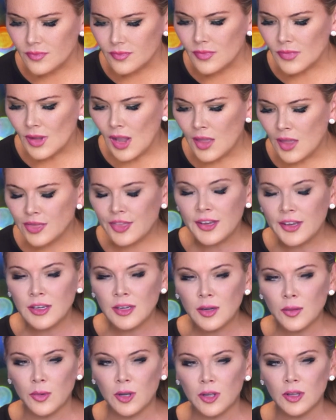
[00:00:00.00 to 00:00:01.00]

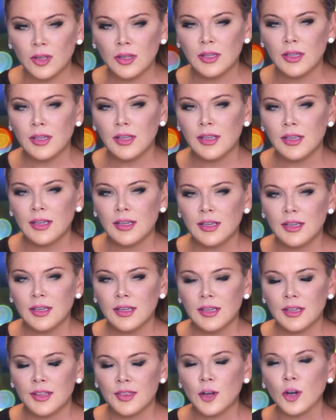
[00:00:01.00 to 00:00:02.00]
unthinkable.
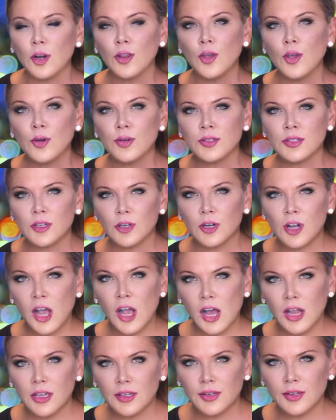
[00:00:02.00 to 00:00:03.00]
There are those that are
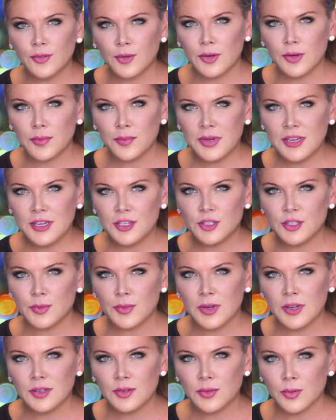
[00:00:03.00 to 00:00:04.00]
calling for
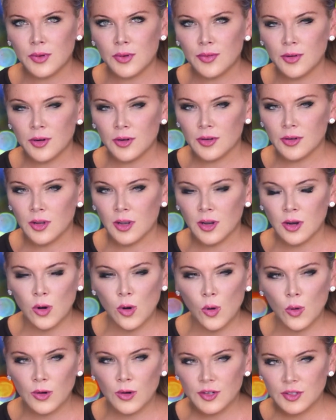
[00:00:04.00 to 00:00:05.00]
impeachment. We've heard a
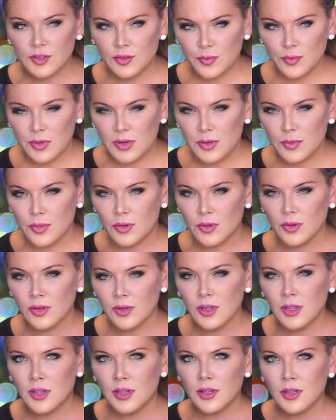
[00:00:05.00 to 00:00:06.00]
chorus of people
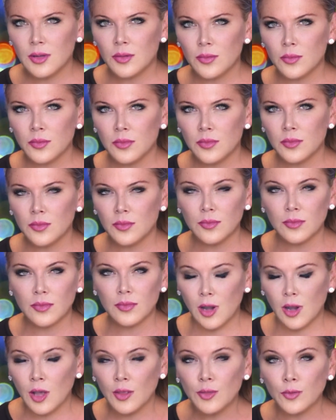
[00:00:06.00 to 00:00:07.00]

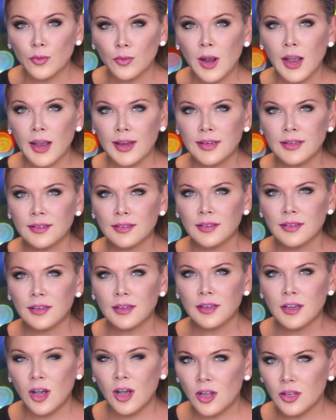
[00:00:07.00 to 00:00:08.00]
on the right
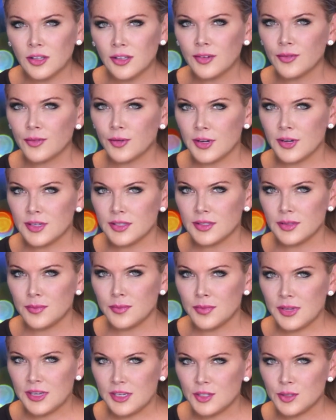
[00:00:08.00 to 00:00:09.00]
calling for his
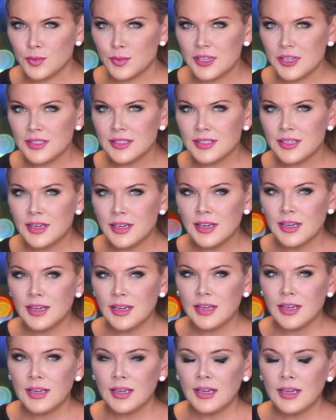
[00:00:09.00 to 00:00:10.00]
impeachment.
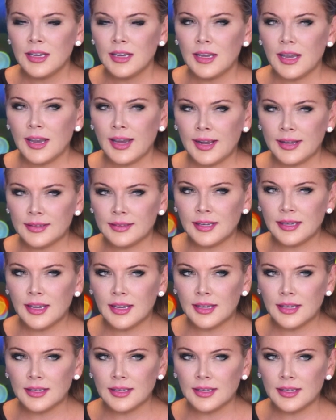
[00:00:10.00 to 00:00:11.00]
And
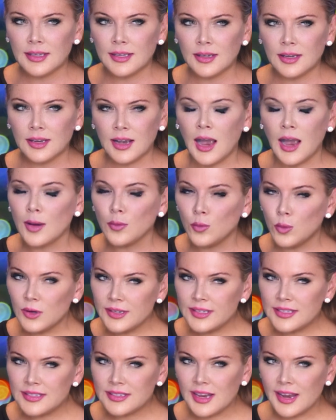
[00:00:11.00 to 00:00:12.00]
I
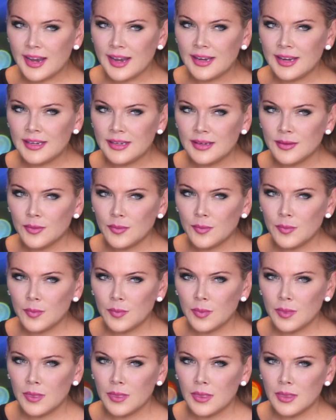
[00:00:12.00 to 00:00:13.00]
would say
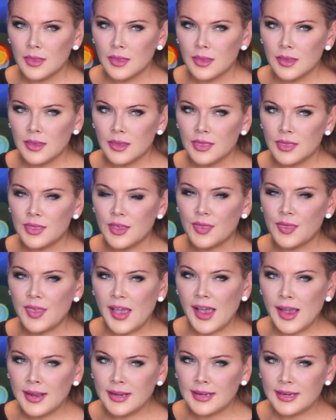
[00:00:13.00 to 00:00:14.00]
that
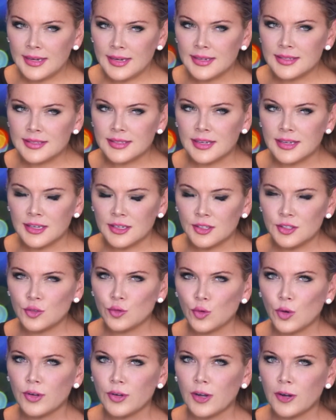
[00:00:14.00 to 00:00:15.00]
that is an
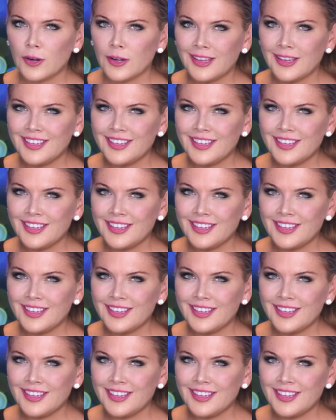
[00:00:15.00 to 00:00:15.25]
extraordinarily